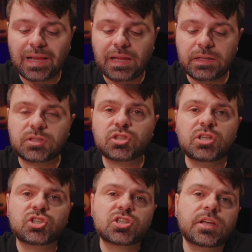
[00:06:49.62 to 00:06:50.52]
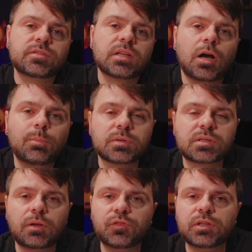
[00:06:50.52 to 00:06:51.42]
it just gives a couple
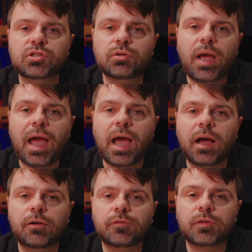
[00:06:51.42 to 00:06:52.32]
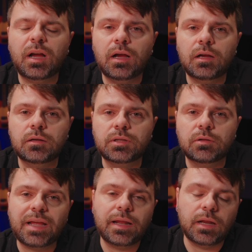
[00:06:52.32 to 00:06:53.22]
something to have
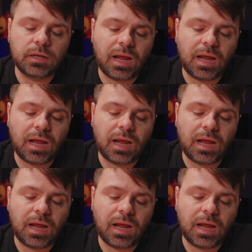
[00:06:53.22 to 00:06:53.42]
that night.